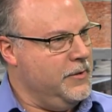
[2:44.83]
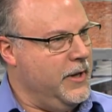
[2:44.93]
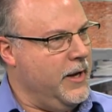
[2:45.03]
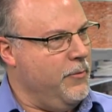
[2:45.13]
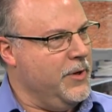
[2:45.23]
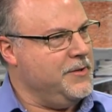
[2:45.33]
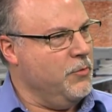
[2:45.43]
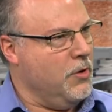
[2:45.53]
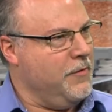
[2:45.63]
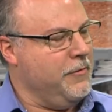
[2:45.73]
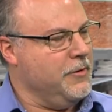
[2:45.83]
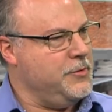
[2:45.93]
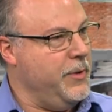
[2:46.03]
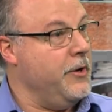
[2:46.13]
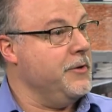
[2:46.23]
And I went to work for
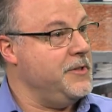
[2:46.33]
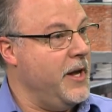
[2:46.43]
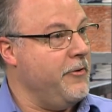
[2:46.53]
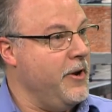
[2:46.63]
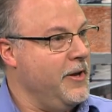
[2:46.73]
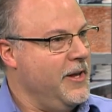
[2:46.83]
Tweeter, et cetera.